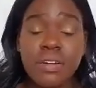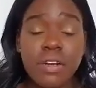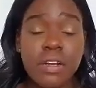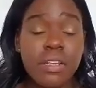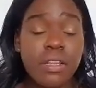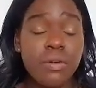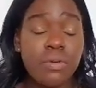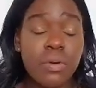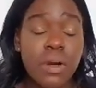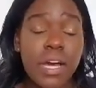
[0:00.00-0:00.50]

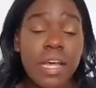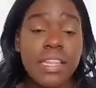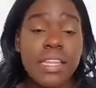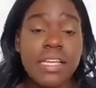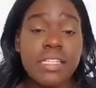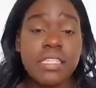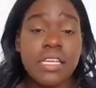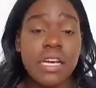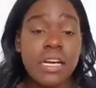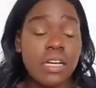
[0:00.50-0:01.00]
You're the one
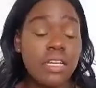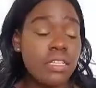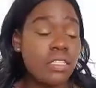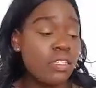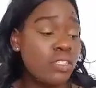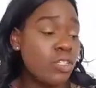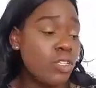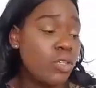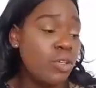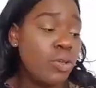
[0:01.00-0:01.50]
that's going
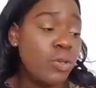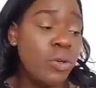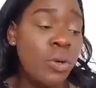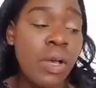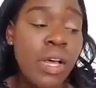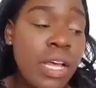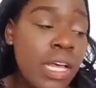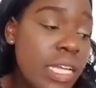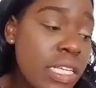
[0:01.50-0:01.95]
to,